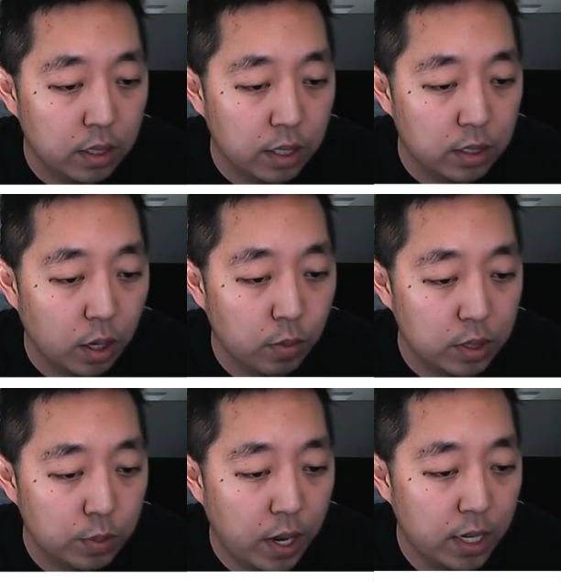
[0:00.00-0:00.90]
is
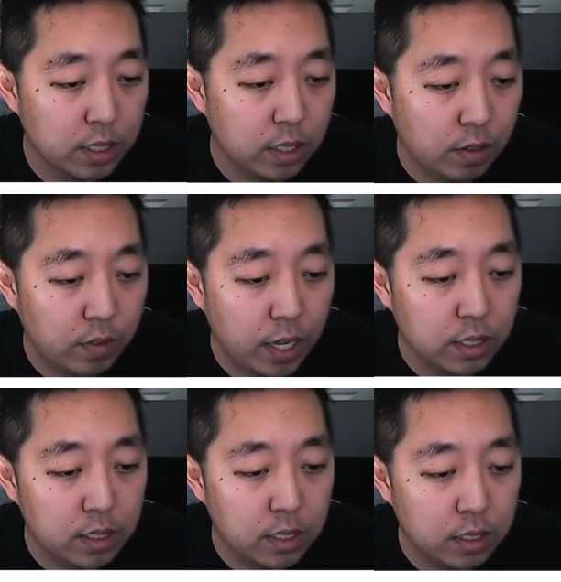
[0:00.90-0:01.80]
always positive,
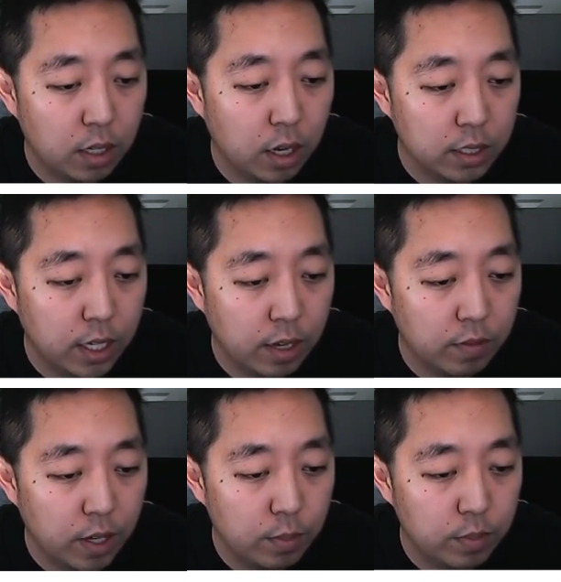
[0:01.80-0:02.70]
hence it's concave
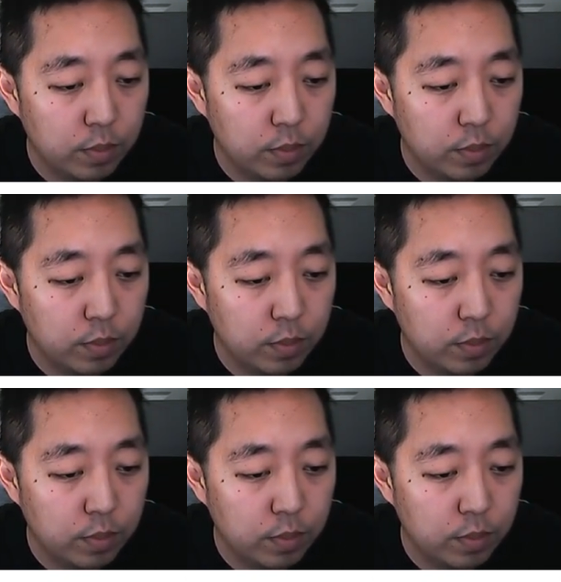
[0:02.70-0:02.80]
up.